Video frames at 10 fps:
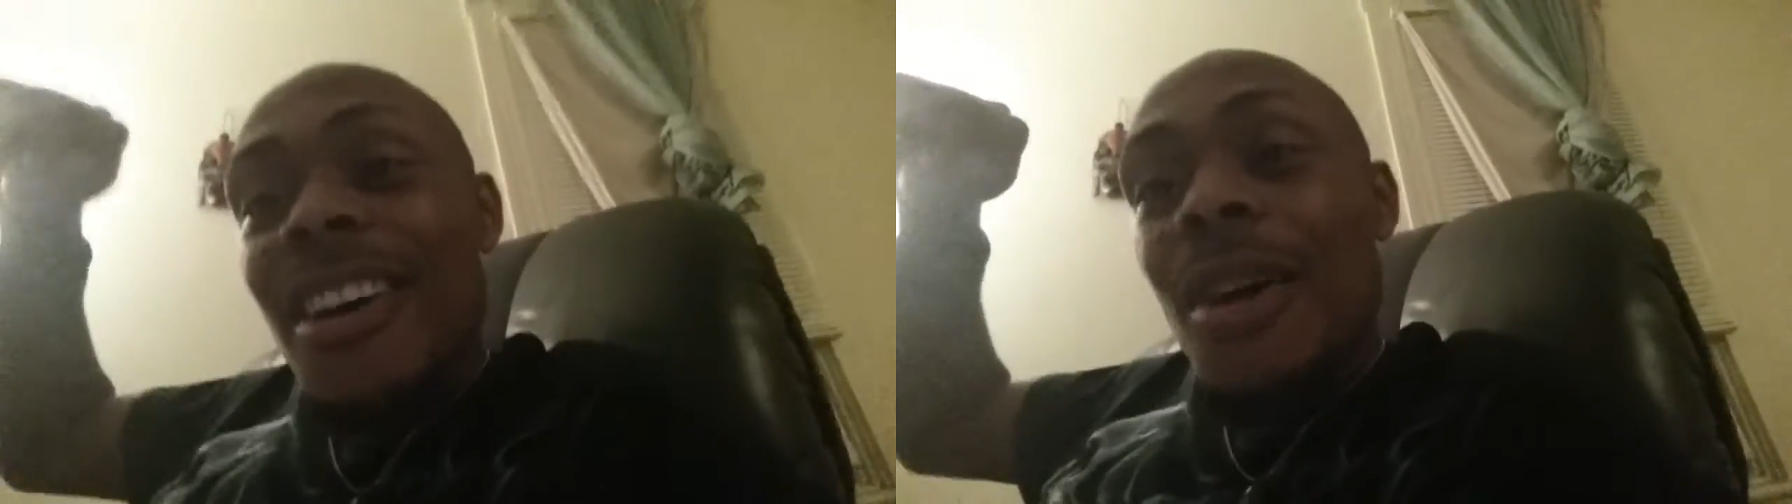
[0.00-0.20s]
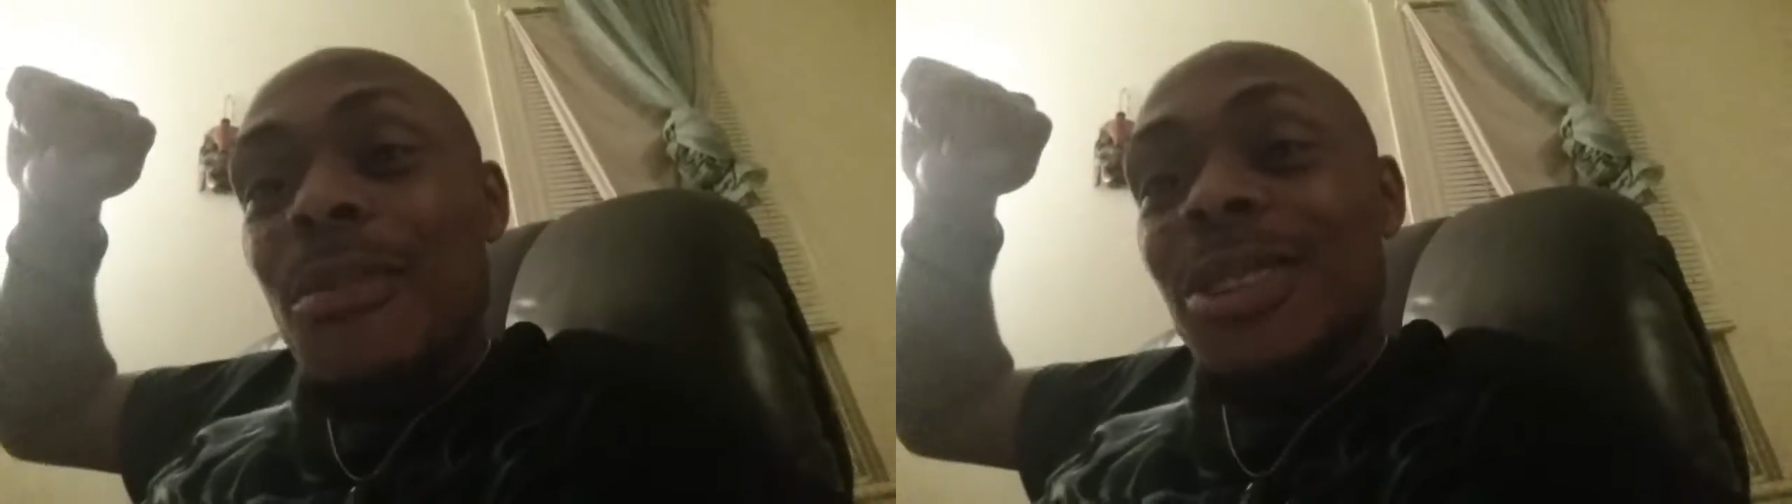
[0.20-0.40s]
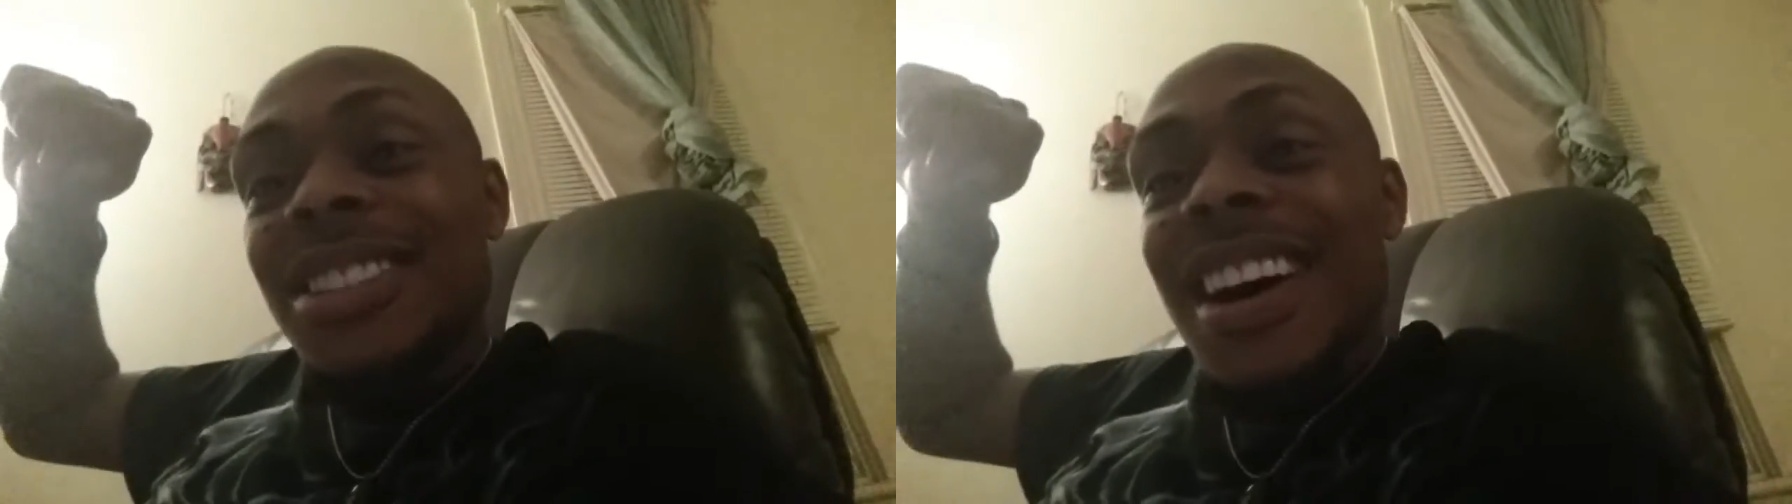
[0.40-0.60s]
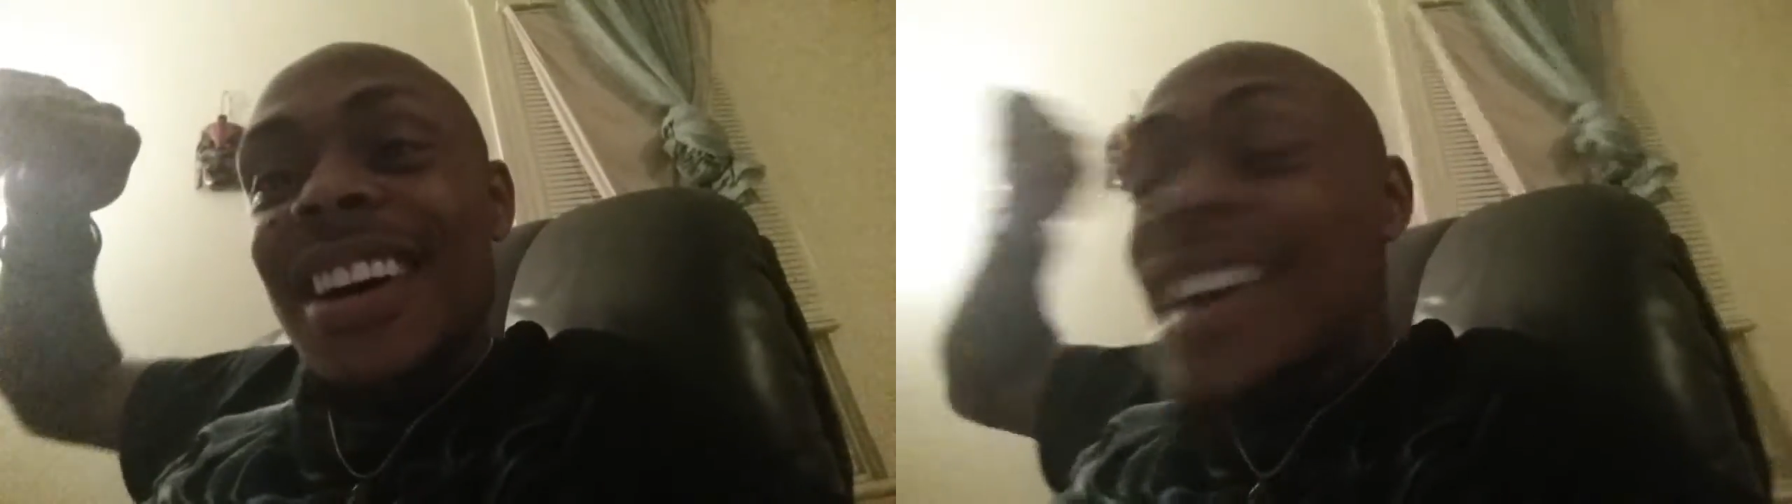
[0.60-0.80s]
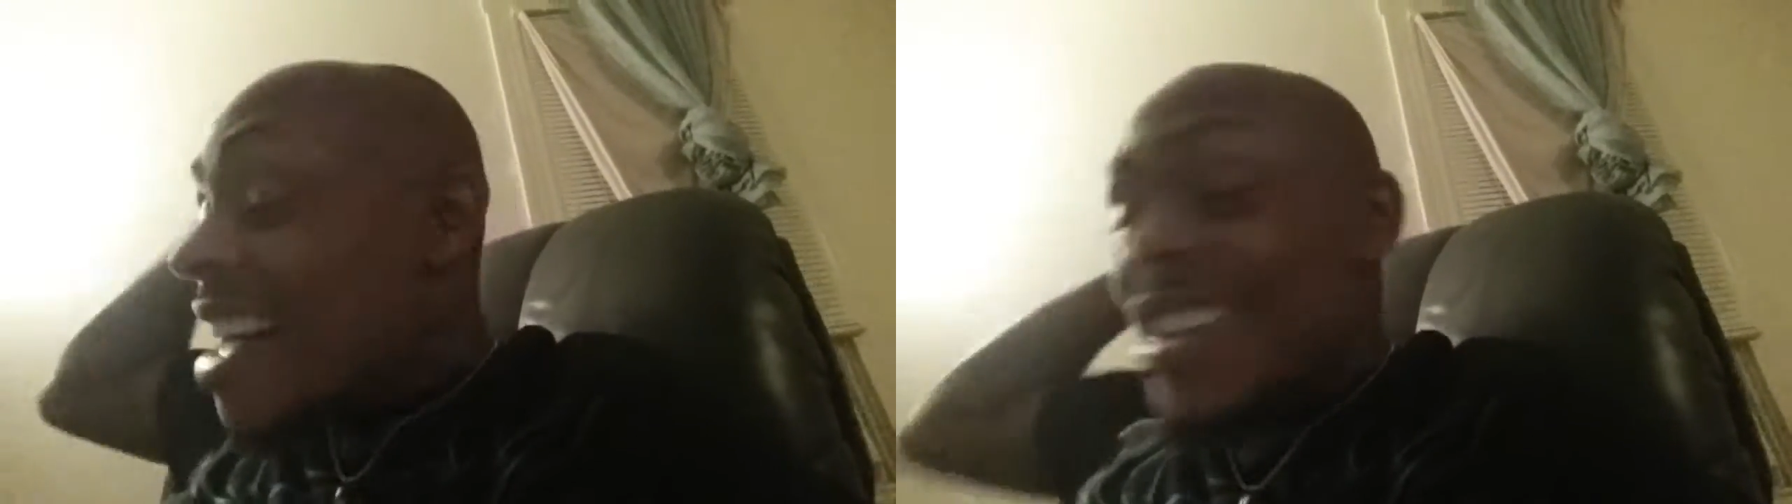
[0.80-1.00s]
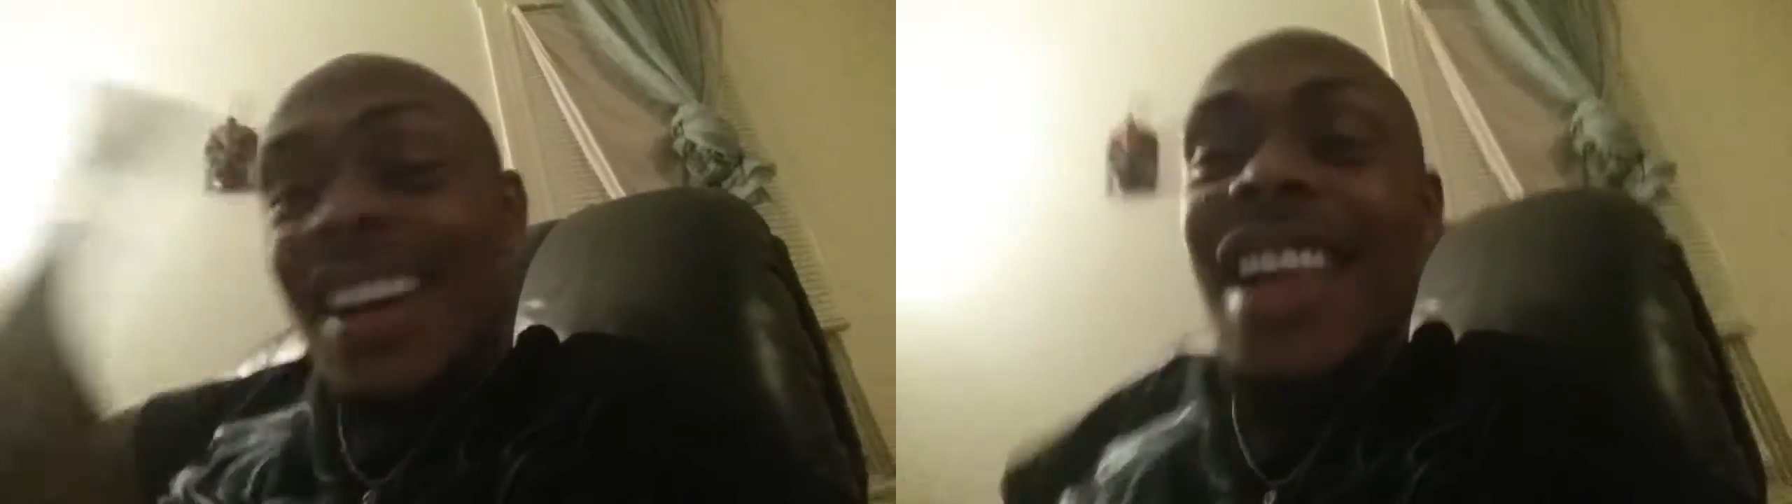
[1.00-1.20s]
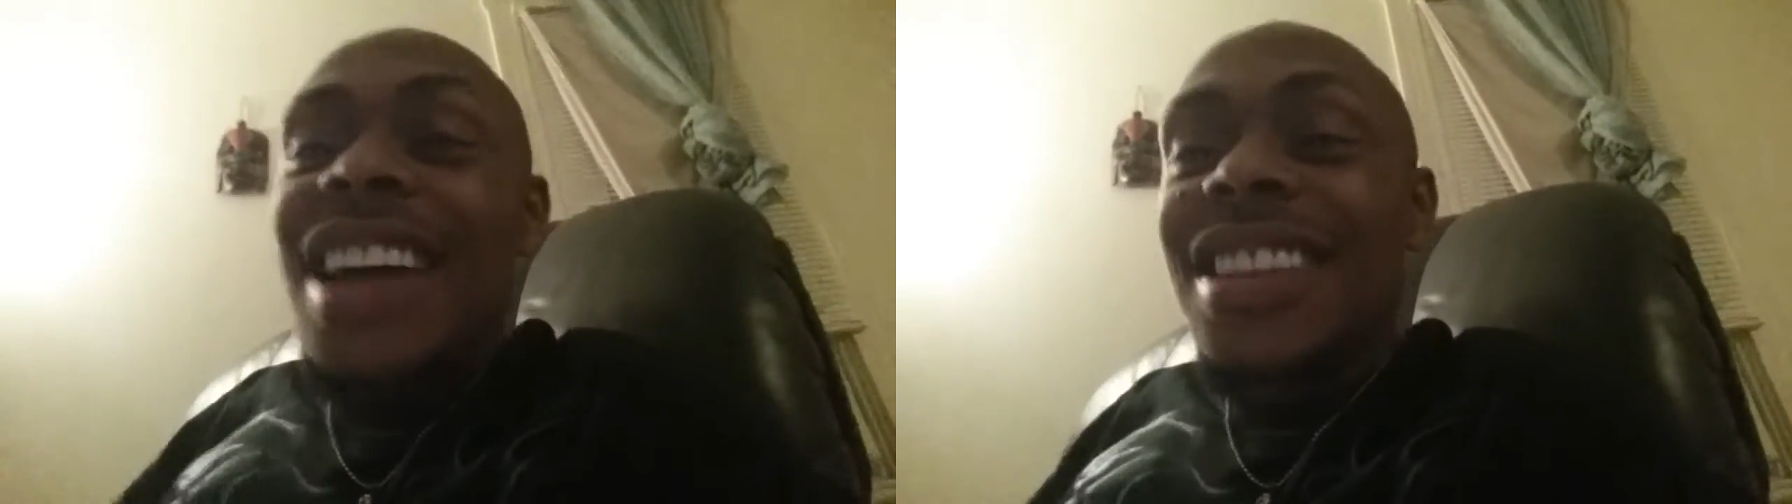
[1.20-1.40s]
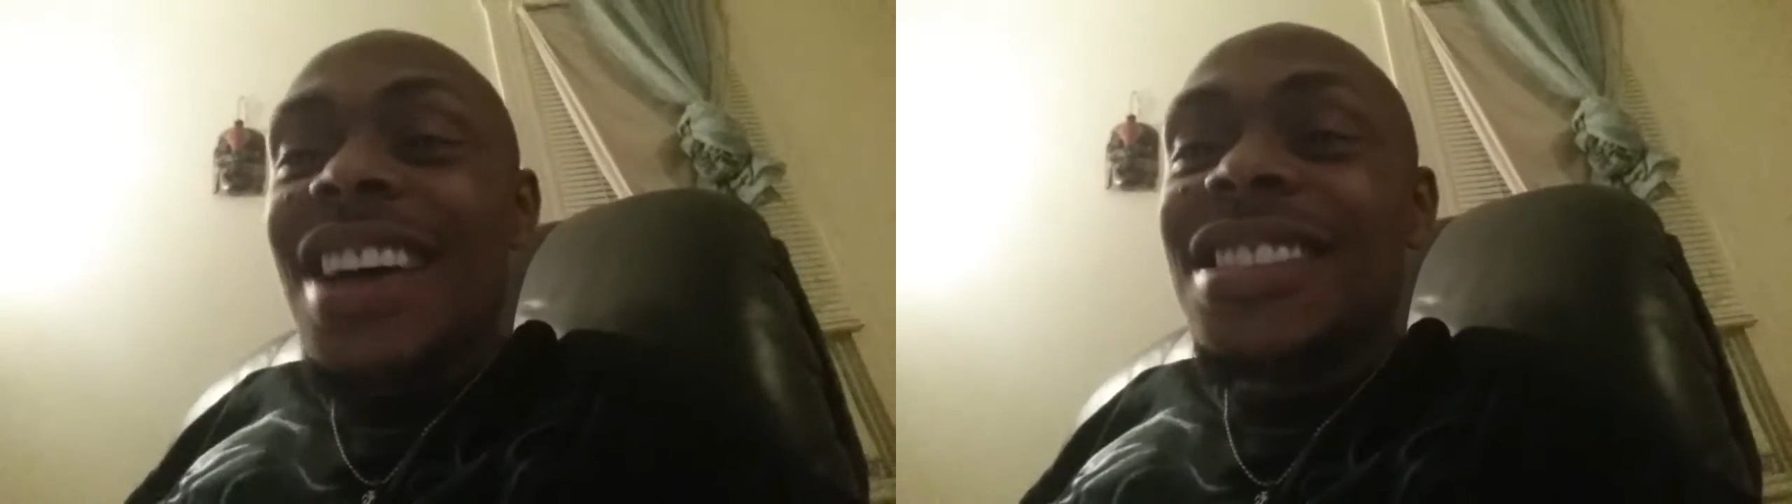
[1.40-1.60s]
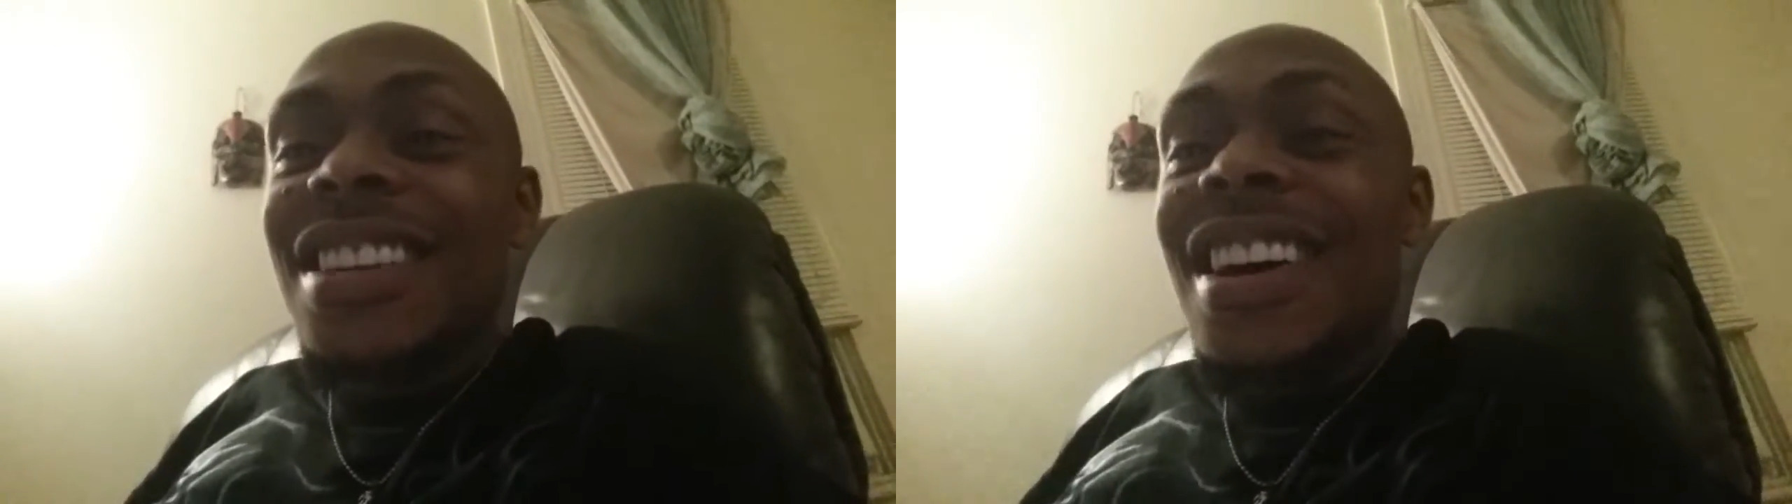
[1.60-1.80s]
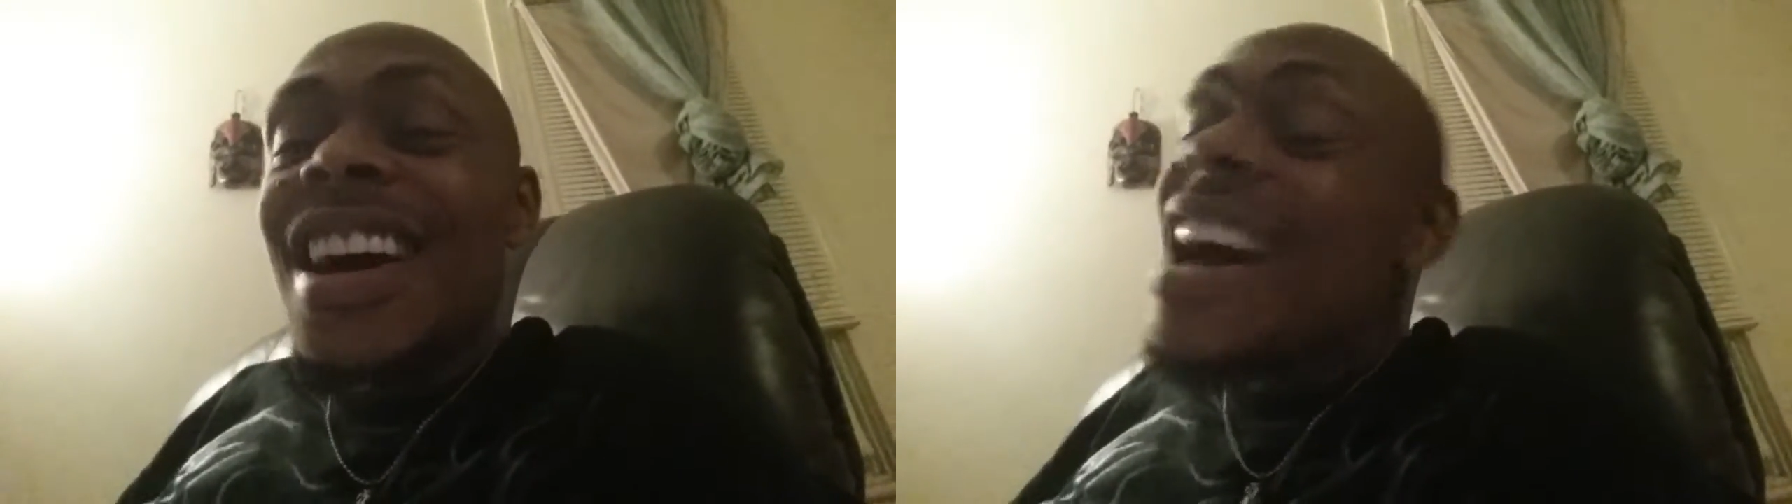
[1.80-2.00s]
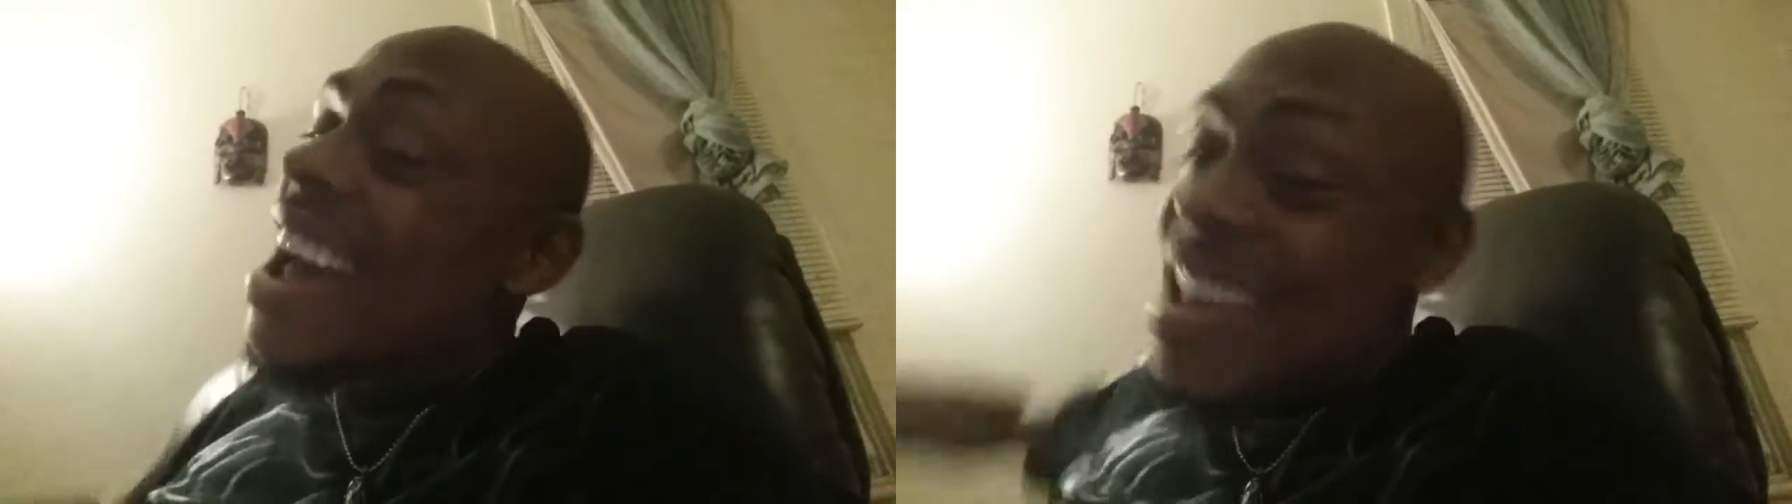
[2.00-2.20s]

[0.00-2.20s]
almost done, and Nikola Tesla,